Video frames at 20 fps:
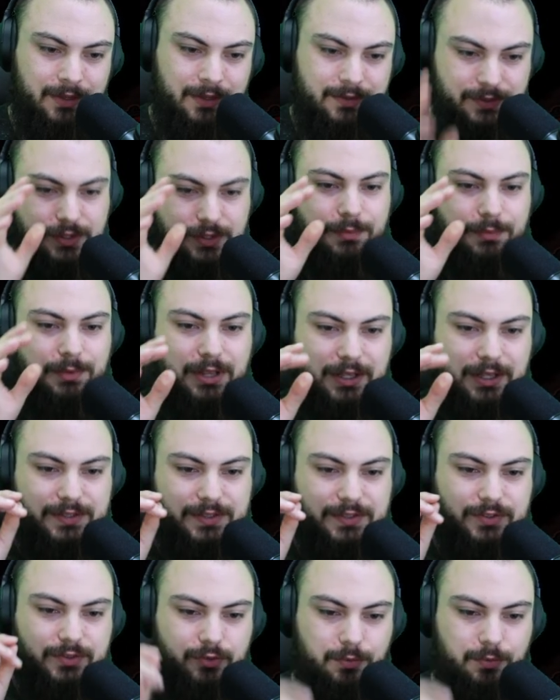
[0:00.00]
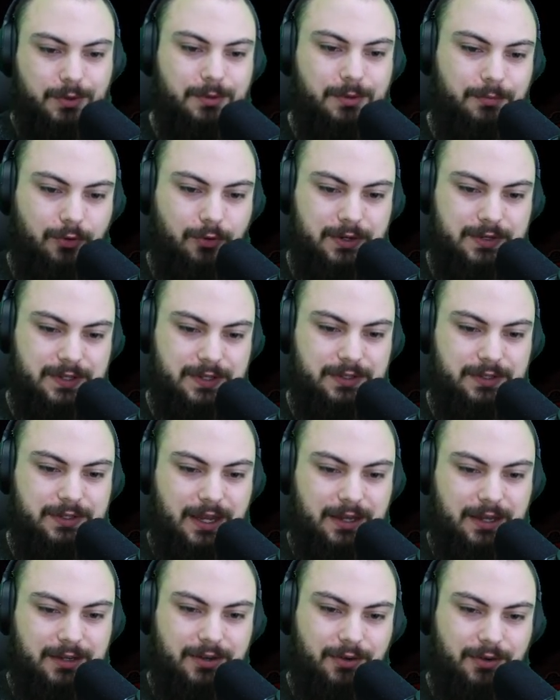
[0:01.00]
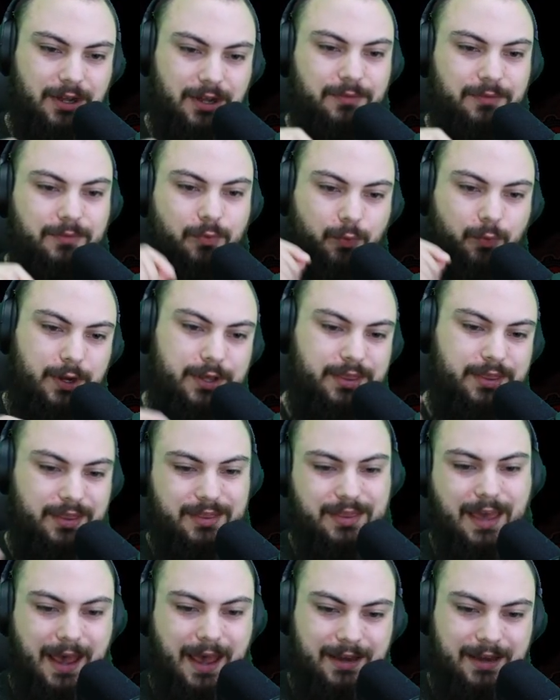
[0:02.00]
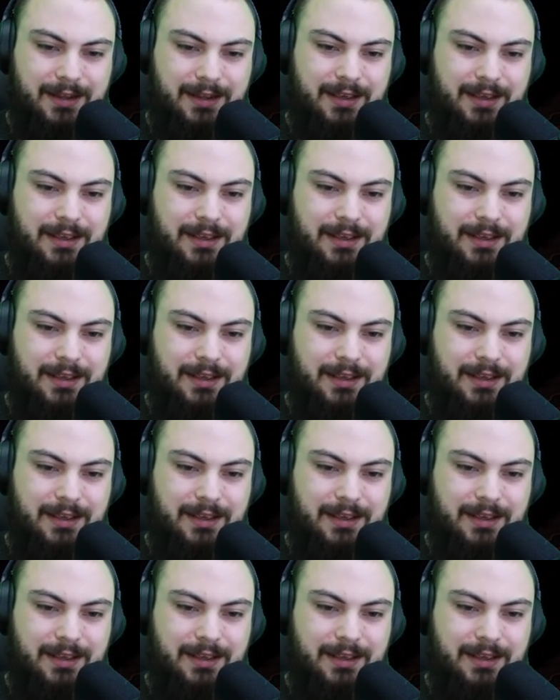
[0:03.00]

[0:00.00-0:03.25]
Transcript: So something that's super important to take note of with that